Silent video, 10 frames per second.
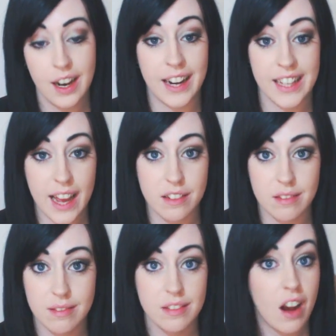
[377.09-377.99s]
And
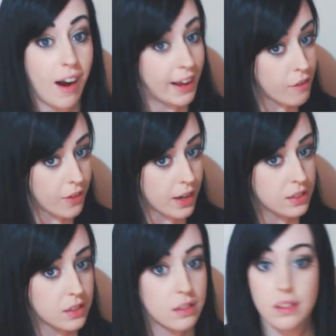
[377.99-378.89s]
again, I go
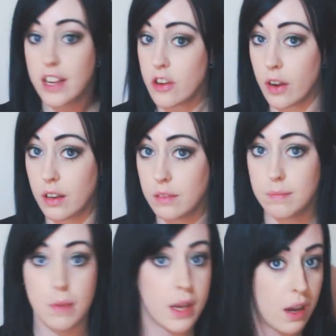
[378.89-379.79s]
first, then you go.
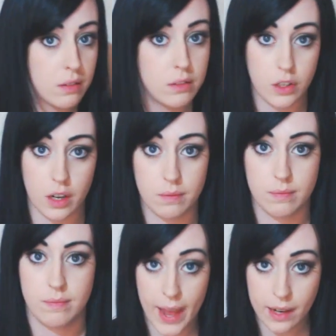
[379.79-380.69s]
You go, you go.
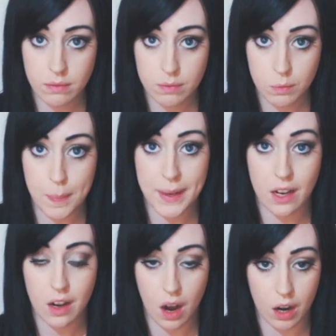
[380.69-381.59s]
Then we pick
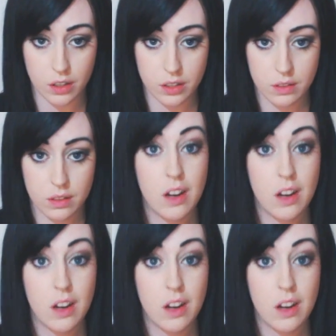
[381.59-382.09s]
a card.